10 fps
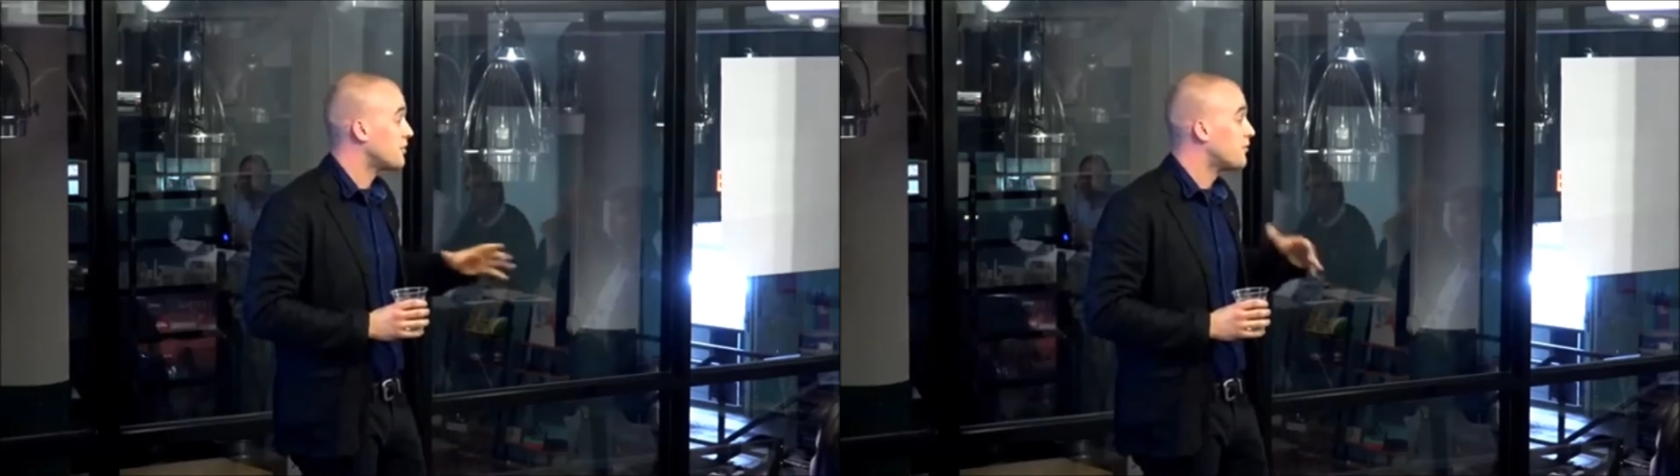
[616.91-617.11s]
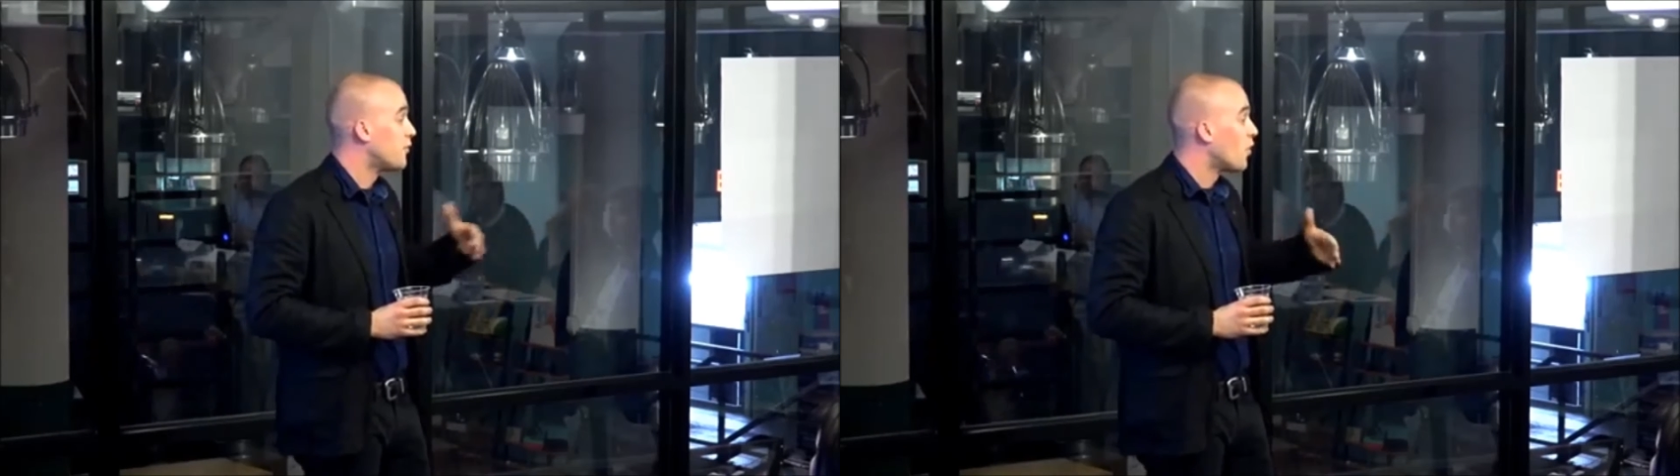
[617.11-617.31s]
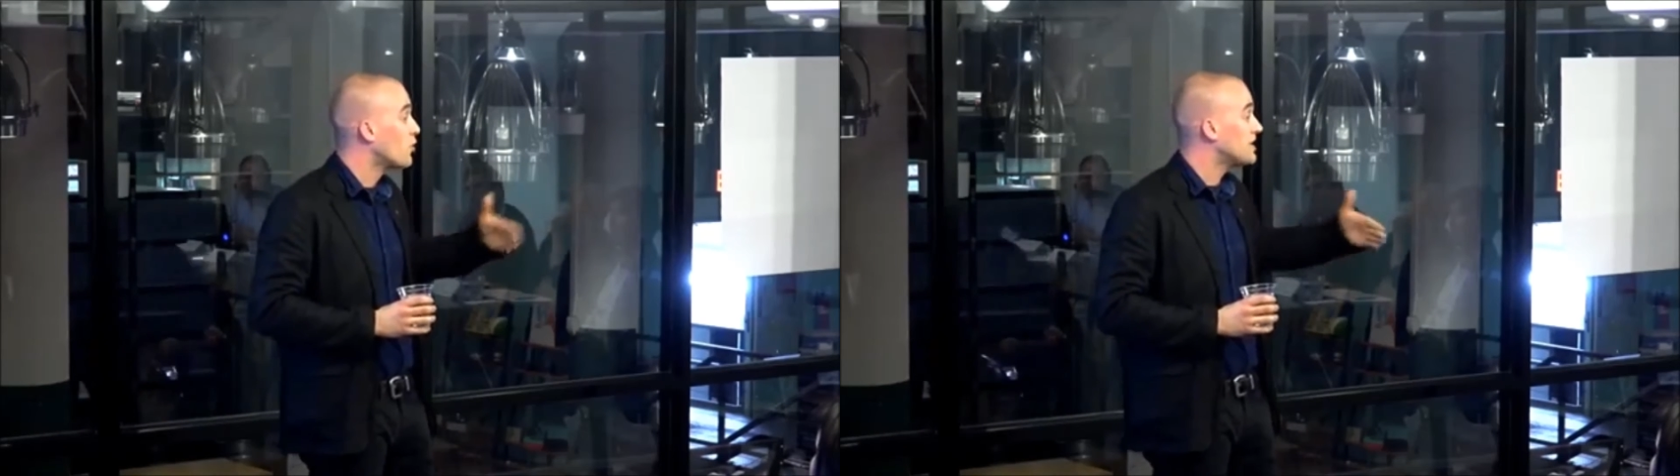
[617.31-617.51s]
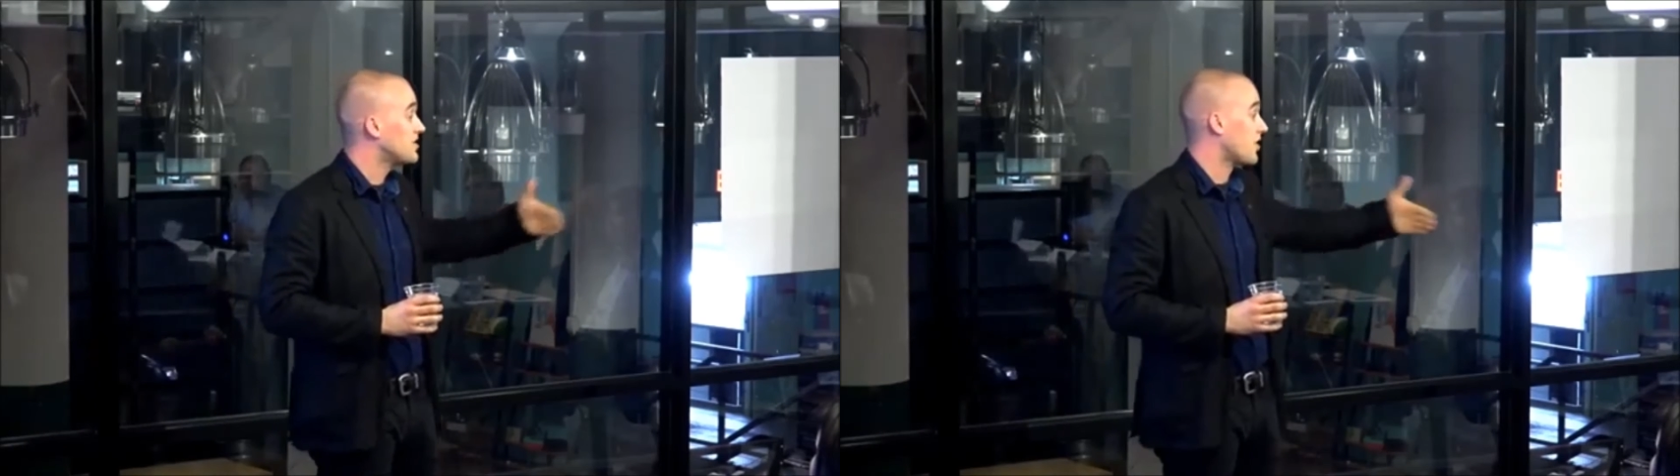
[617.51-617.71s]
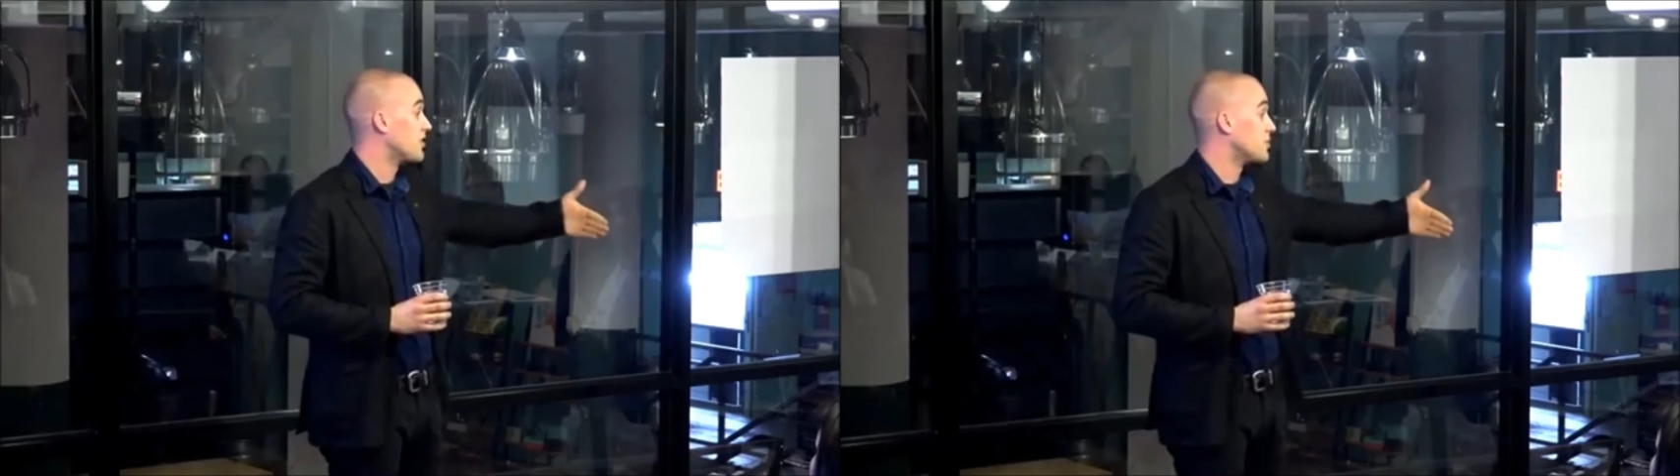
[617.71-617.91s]
before we
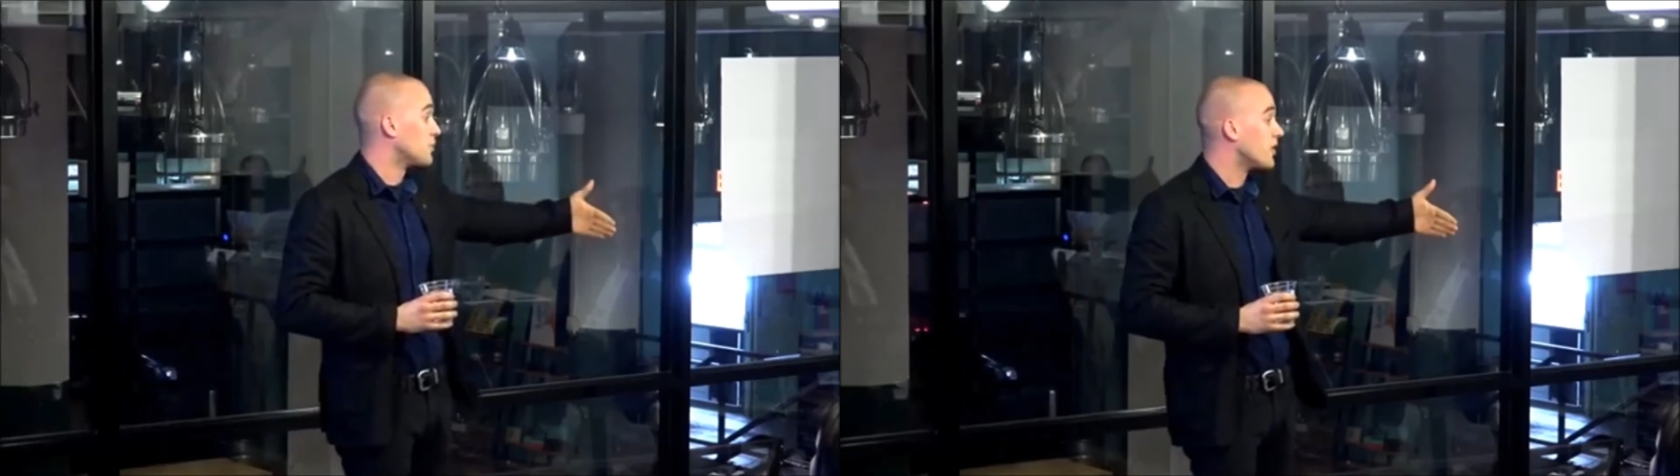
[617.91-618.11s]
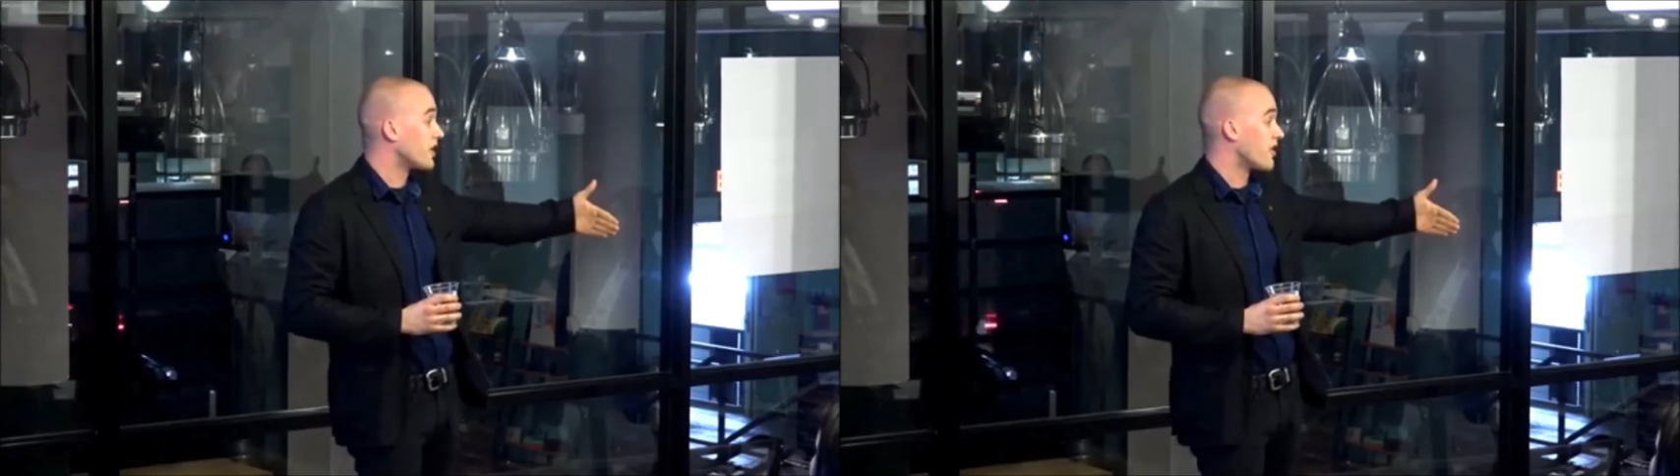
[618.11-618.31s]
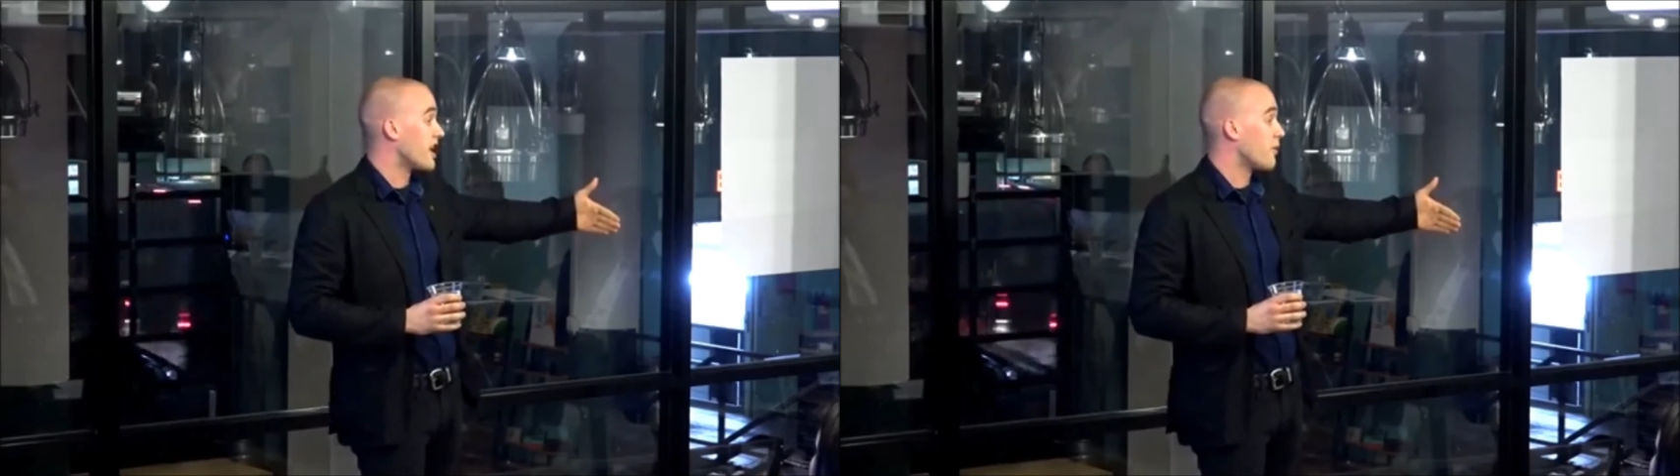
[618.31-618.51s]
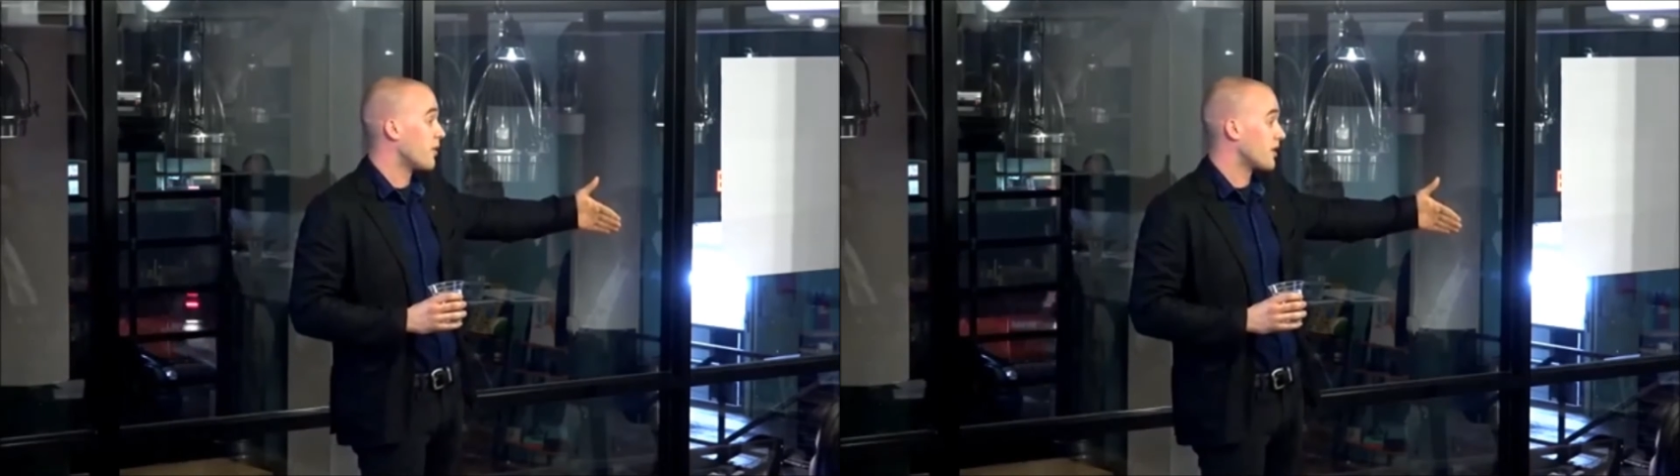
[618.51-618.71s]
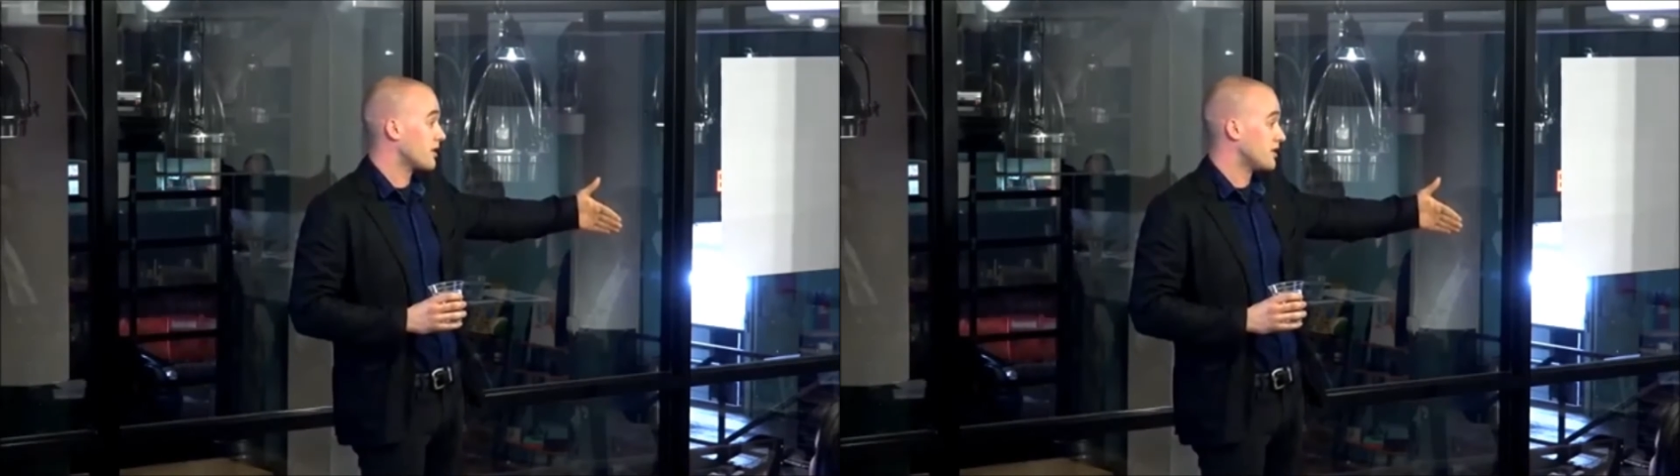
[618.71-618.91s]
start deploying our
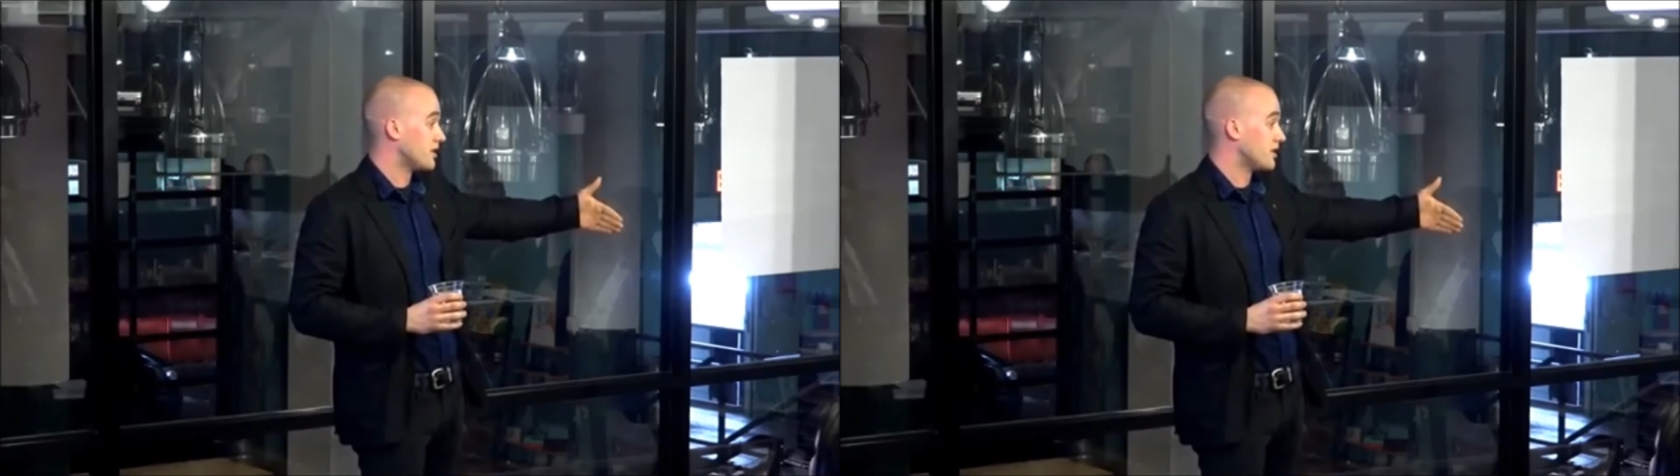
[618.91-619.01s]
network.